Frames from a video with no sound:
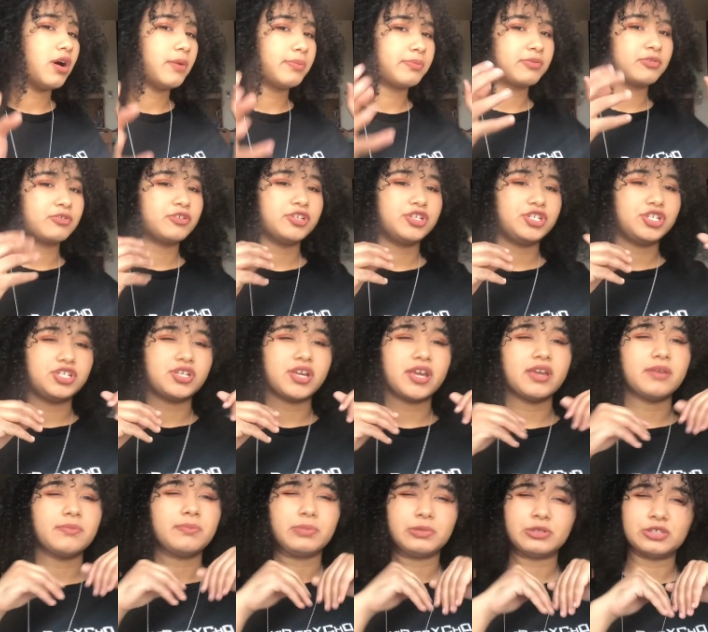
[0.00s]

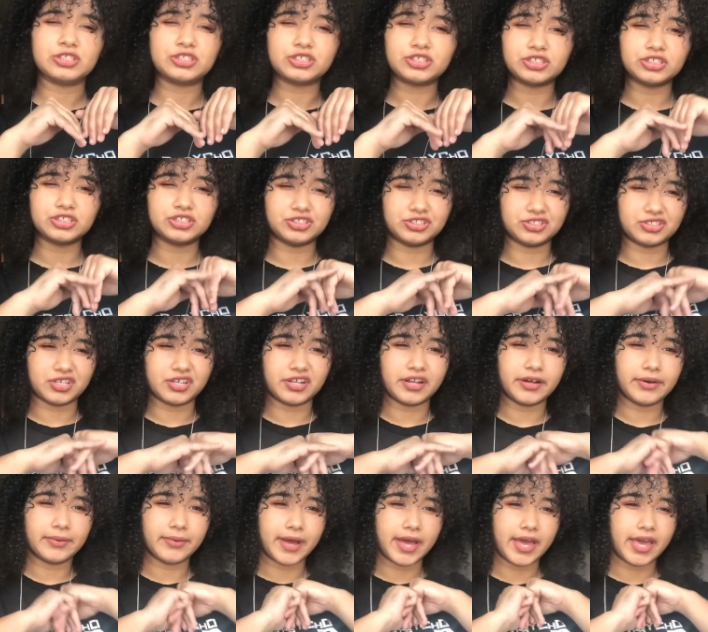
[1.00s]
appreciate printers in
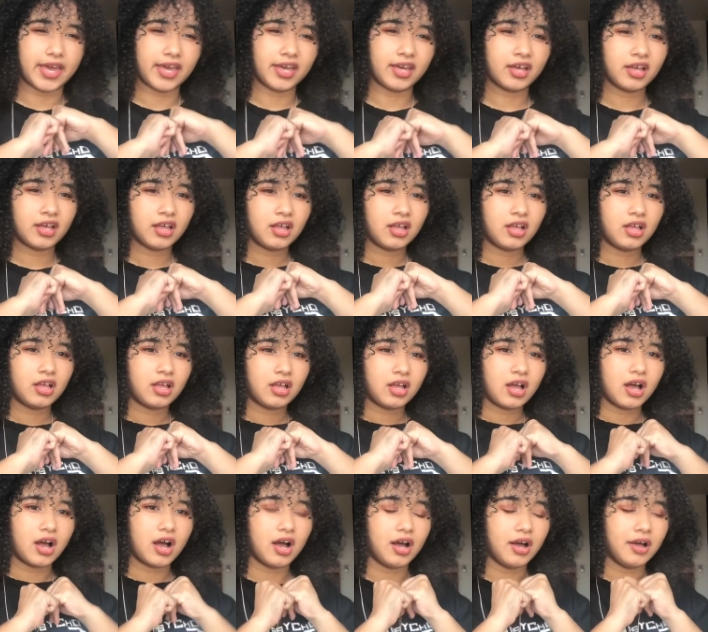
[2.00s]
a way.
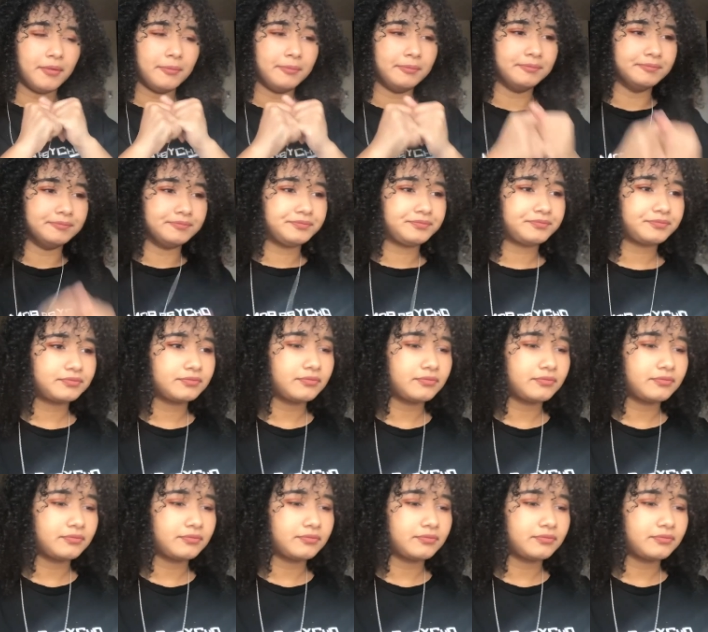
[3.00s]
Whoa.